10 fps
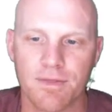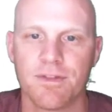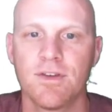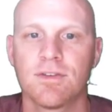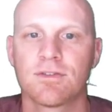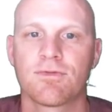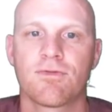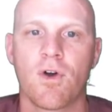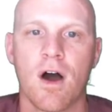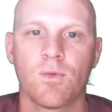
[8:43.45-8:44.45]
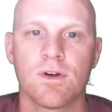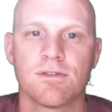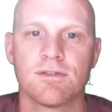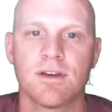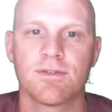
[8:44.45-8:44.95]
this is fraught
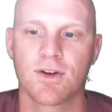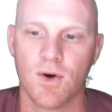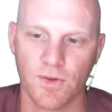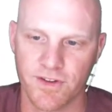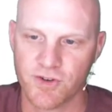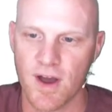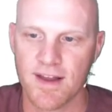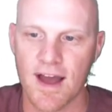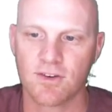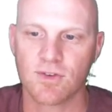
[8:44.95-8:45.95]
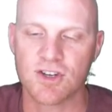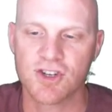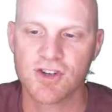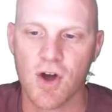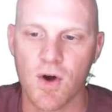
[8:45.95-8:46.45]
with difficulty, trying to actually
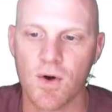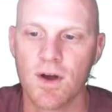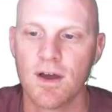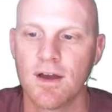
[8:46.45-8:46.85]
show